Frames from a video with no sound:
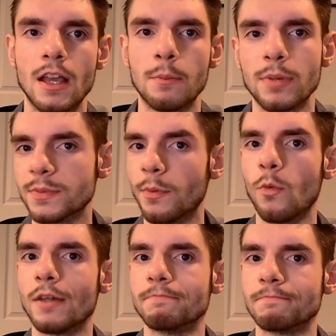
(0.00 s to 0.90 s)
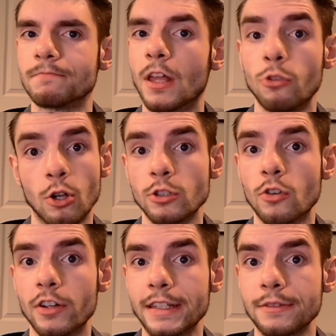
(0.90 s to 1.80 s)
Principle 1. Know your
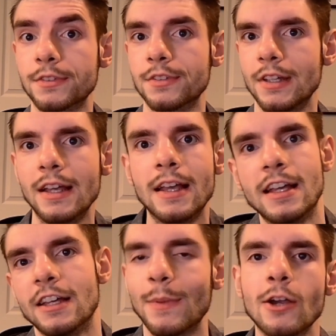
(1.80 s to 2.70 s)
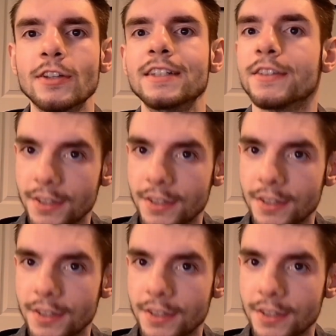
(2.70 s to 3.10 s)
audience. If my audience